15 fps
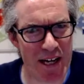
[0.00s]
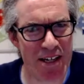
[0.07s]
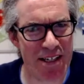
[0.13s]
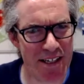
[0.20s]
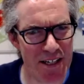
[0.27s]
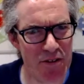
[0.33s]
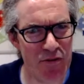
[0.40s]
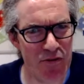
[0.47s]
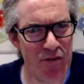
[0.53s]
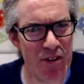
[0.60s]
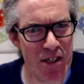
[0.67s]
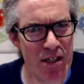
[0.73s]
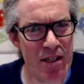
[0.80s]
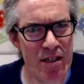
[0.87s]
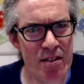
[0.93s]
talk about
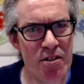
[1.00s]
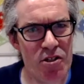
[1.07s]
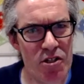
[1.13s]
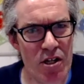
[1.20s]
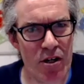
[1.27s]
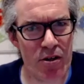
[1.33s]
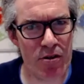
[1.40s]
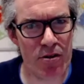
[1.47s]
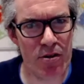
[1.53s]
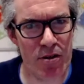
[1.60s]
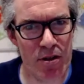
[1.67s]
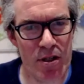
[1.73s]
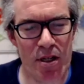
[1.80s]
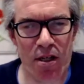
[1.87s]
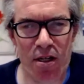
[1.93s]
enough.
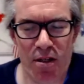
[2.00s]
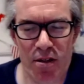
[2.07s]
So